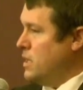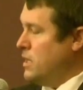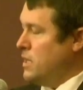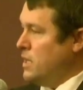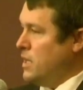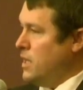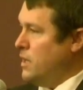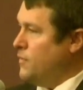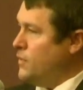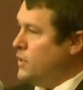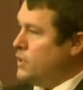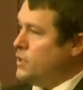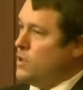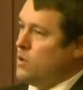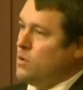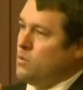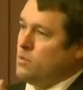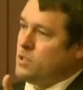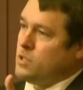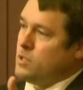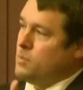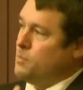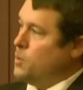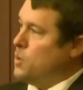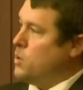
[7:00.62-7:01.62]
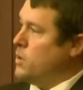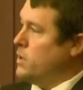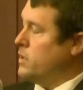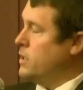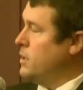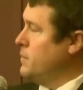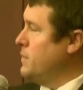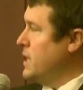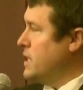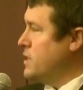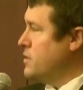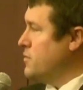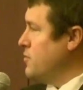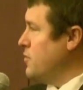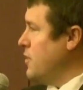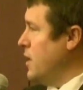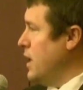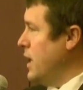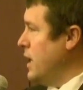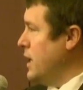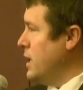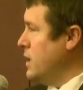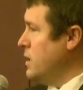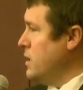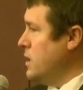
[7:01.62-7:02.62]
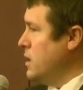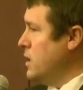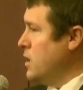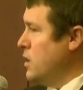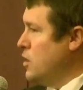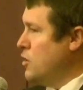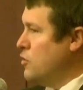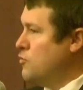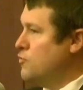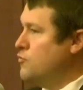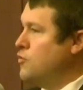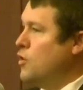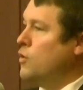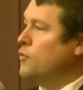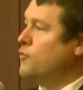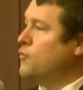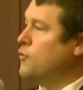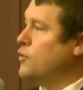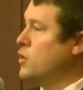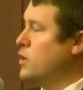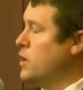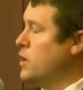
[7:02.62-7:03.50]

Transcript: If you don't support them, that's fine. Vote for an